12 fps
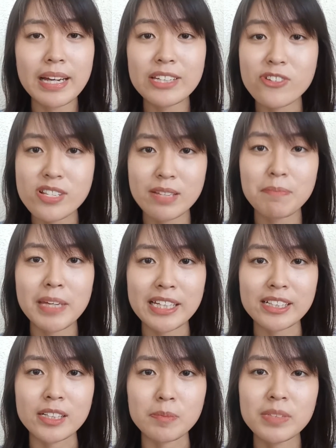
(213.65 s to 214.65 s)
by using
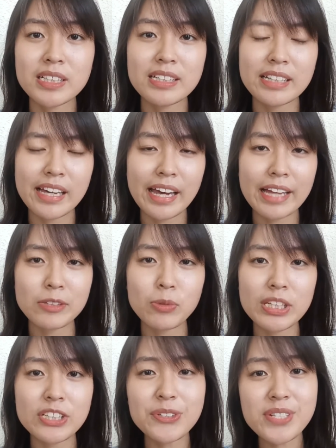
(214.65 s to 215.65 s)
makeup. And
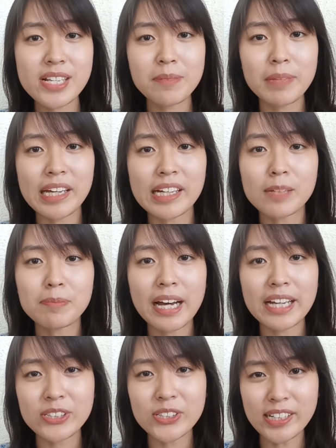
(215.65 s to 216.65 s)
when using makeup,
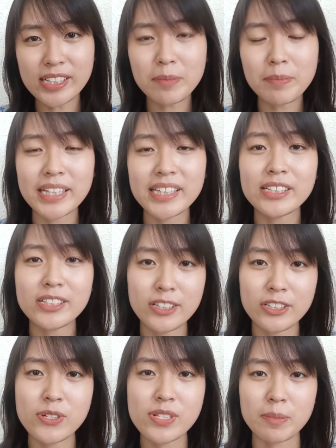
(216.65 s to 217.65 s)
I do recommend that
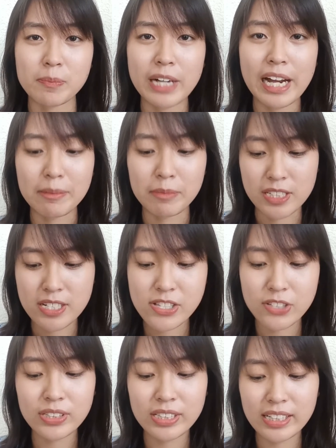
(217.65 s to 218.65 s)
you use a primer.
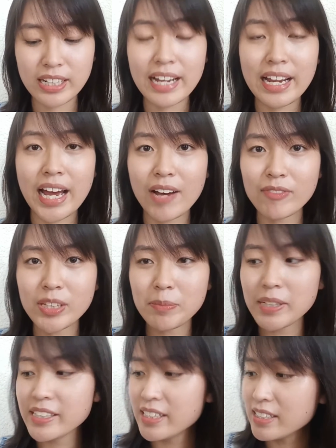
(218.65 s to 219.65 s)
So here I have the
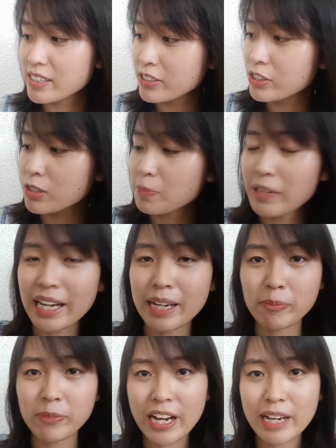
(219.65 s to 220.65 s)
Banila Co
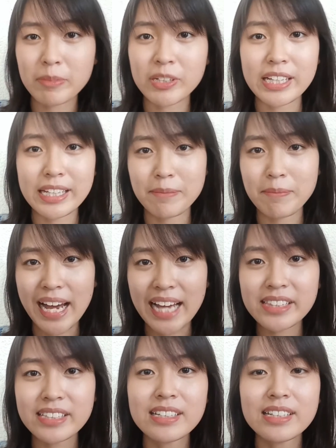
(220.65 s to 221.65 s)
Prime Primer in
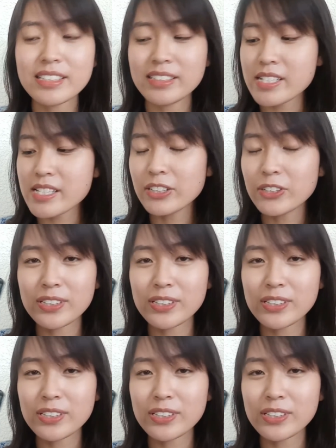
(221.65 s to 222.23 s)
matte. It's the